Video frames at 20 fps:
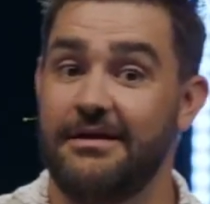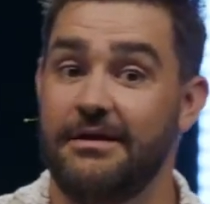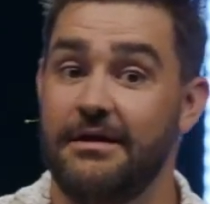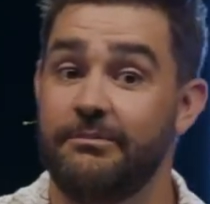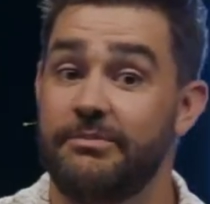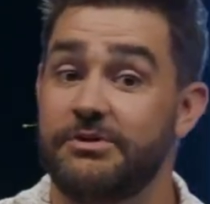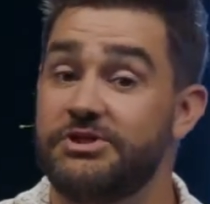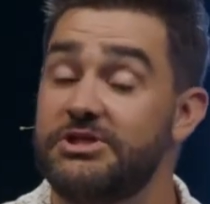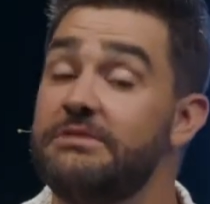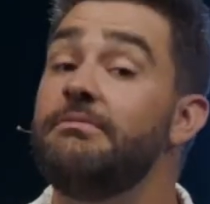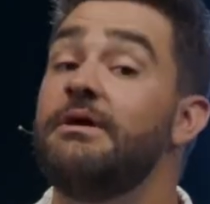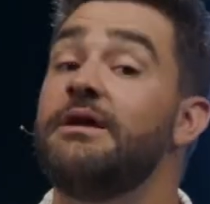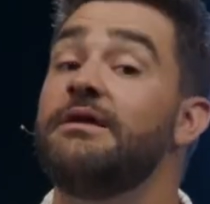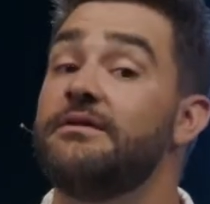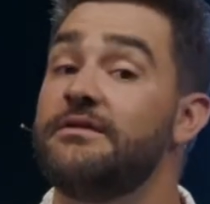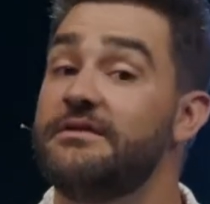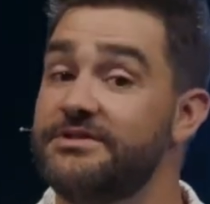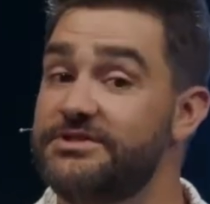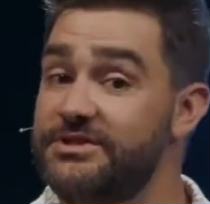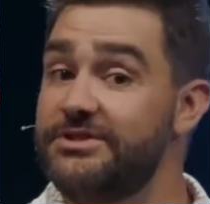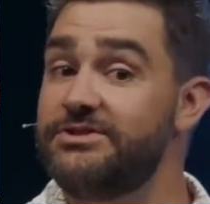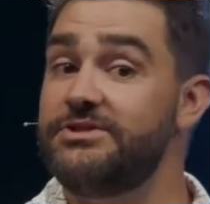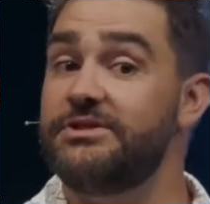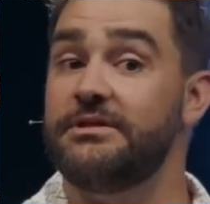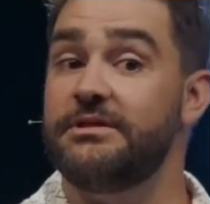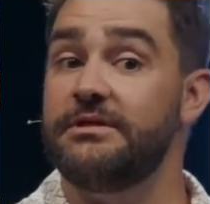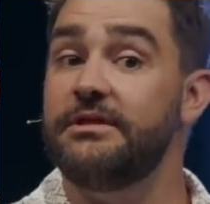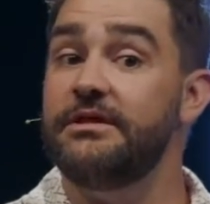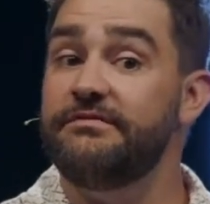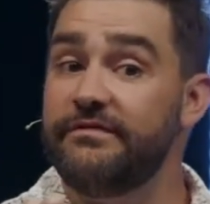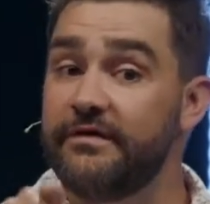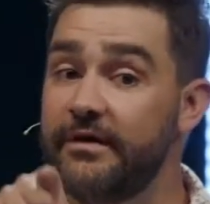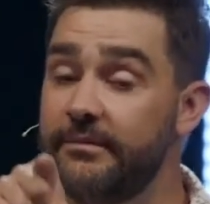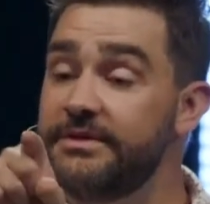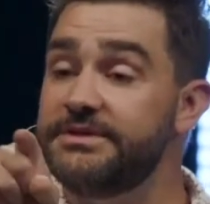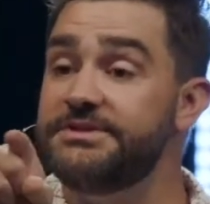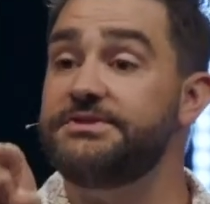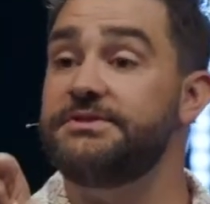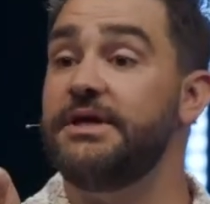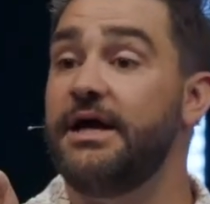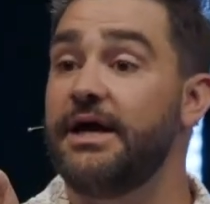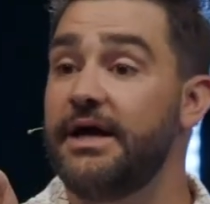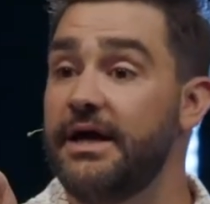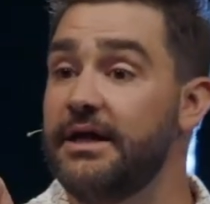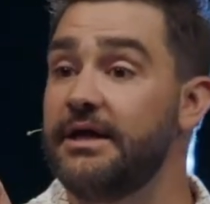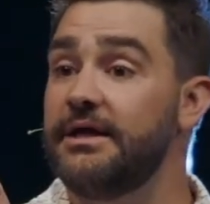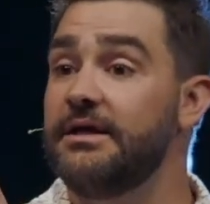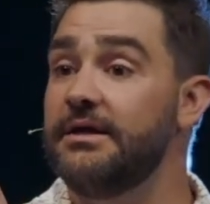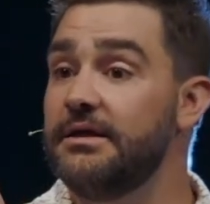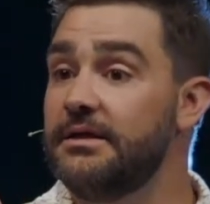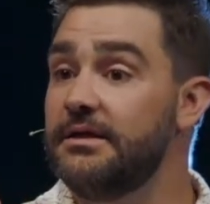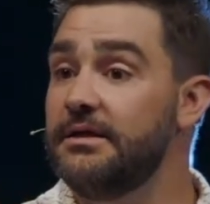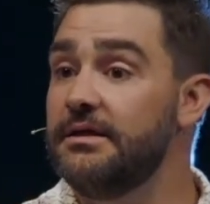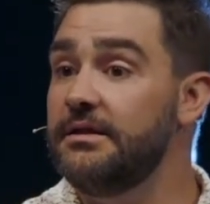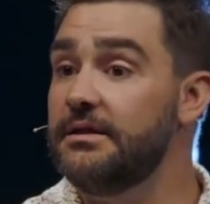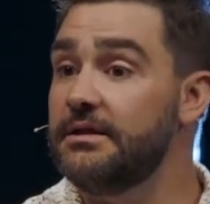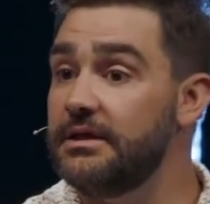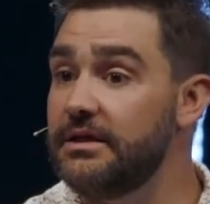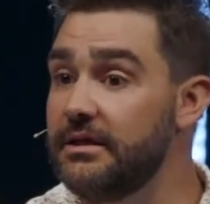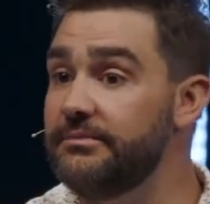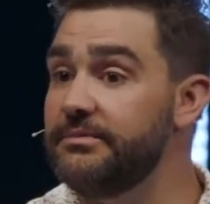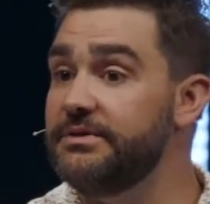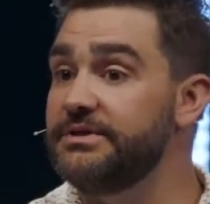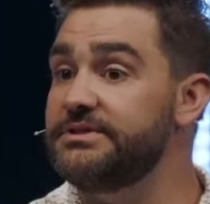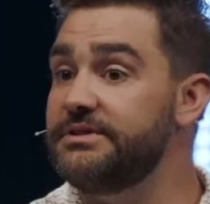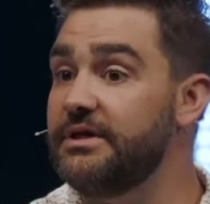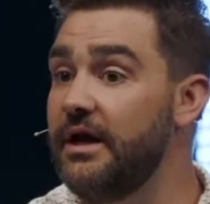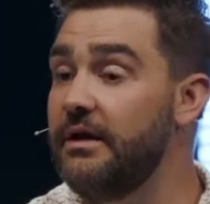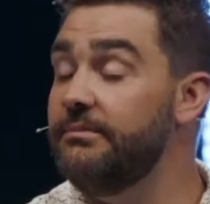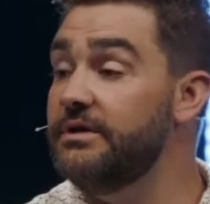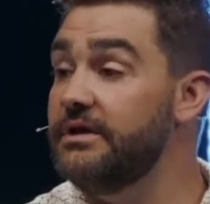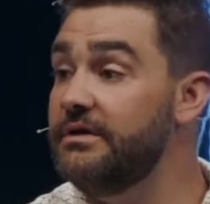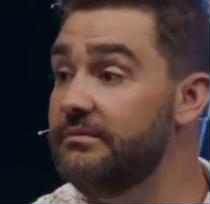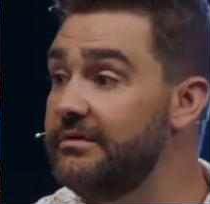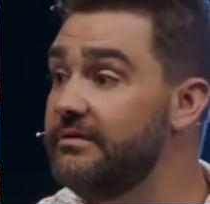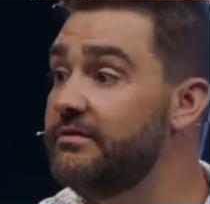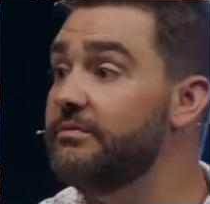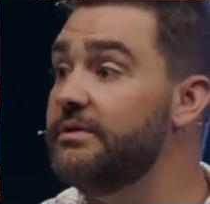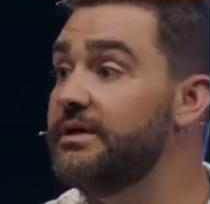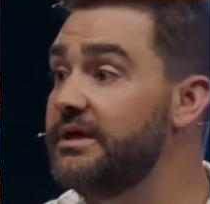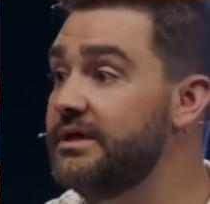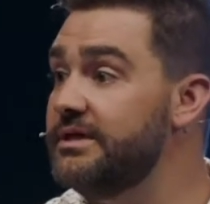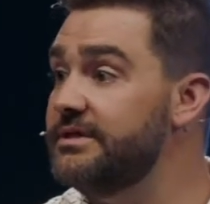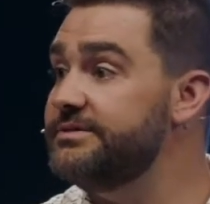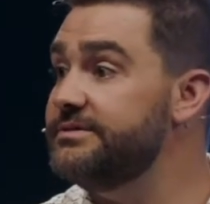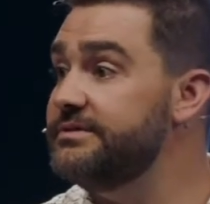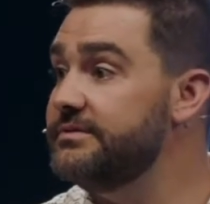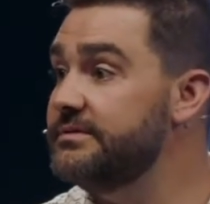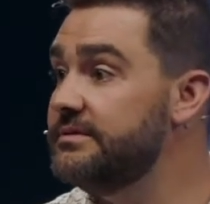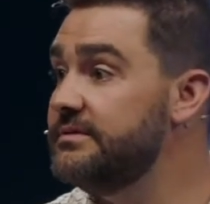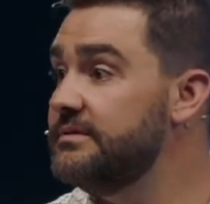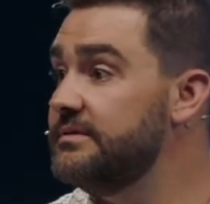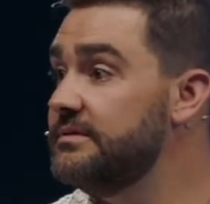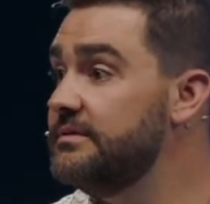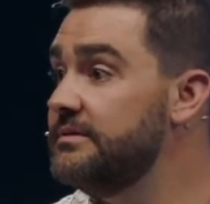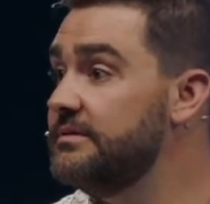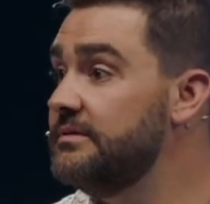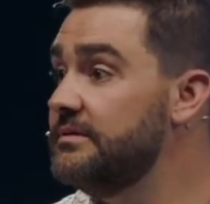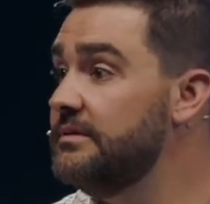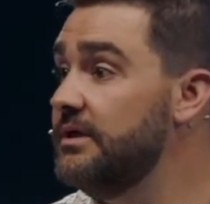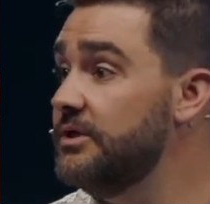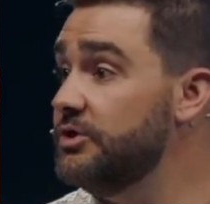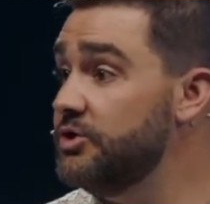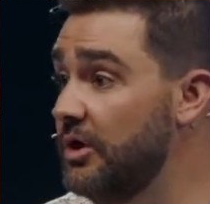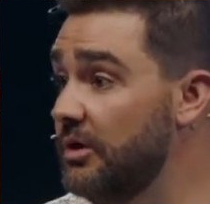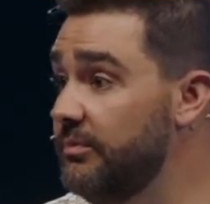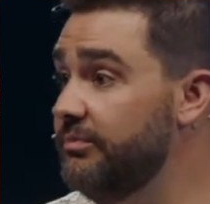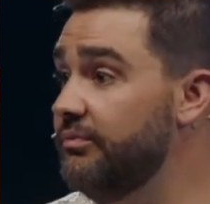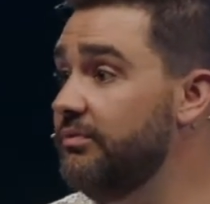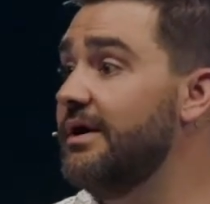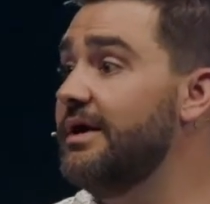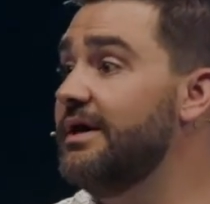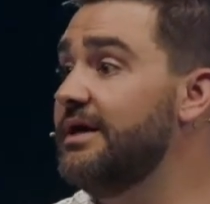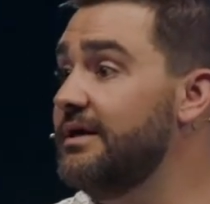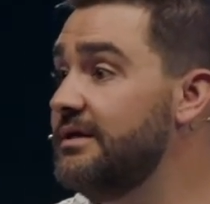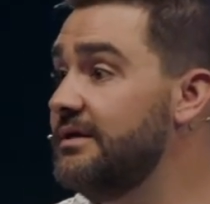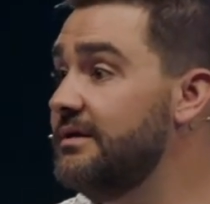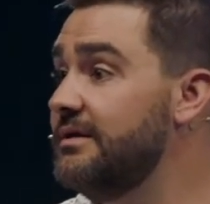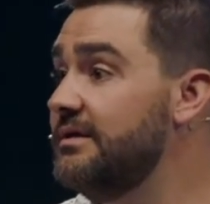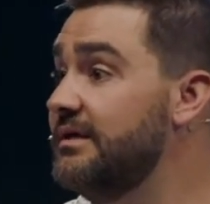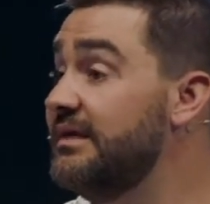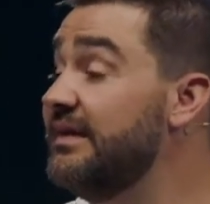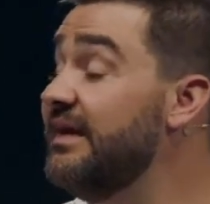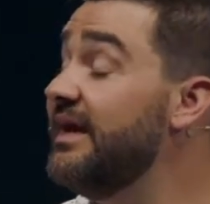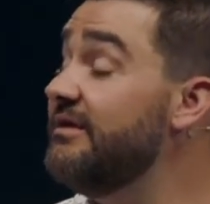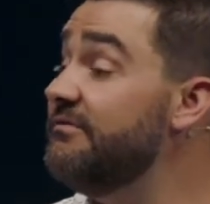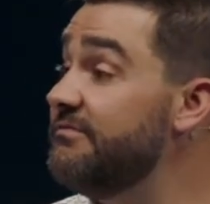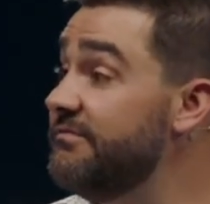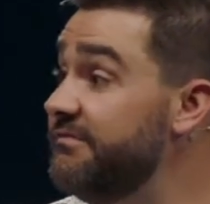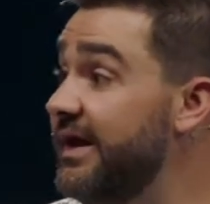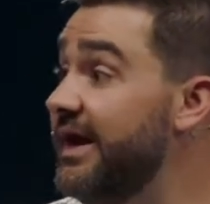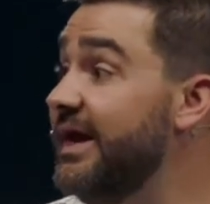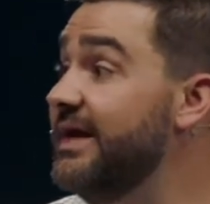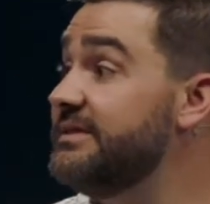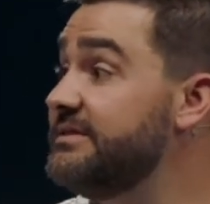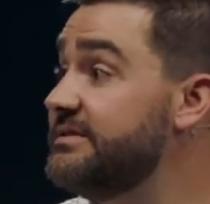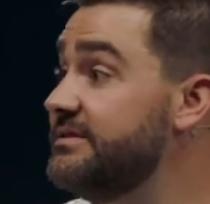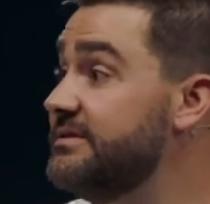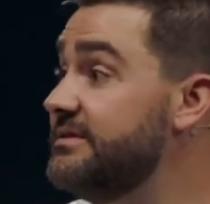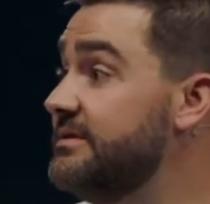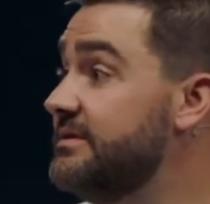But she made the decision, if I must die, then I must die, but give me 3 days. You all pray and fast.